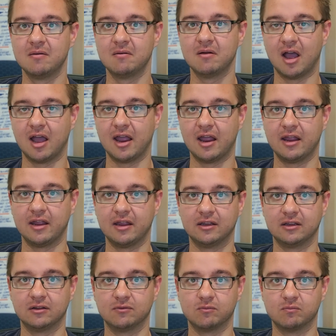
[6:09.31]

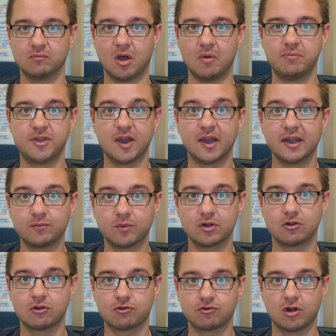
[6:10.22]
obtain
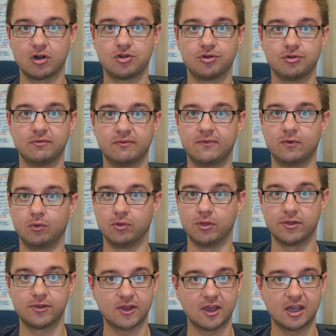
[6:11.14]
registration for
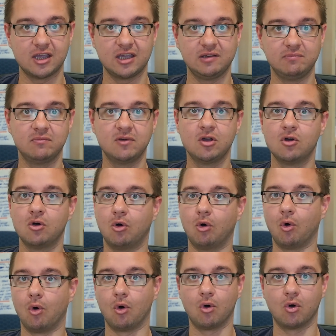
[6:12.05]
the same
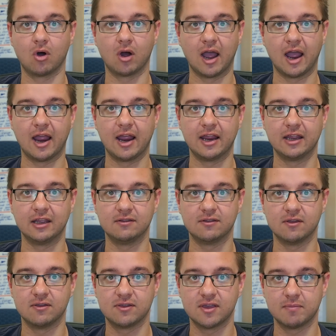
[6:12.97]
or a
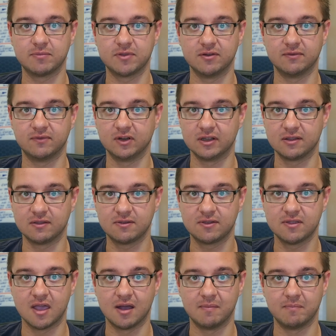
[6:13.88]
deceptively
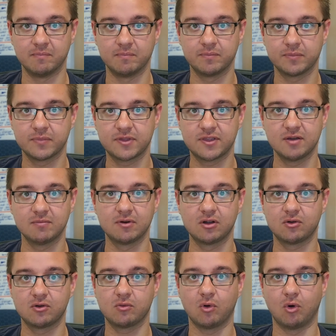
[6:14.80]

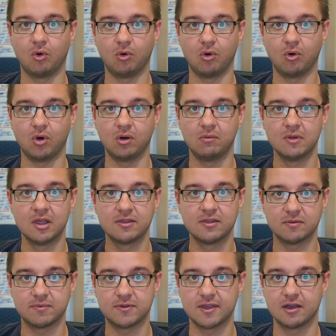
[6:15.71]
similar or
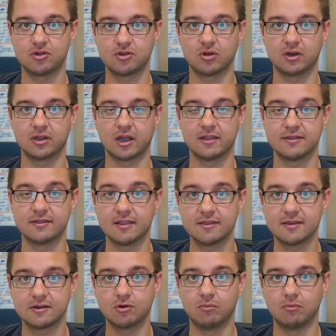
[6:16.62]
substantially
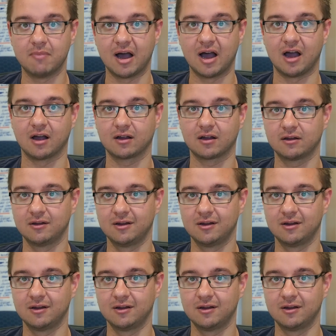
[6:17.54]
identical mark.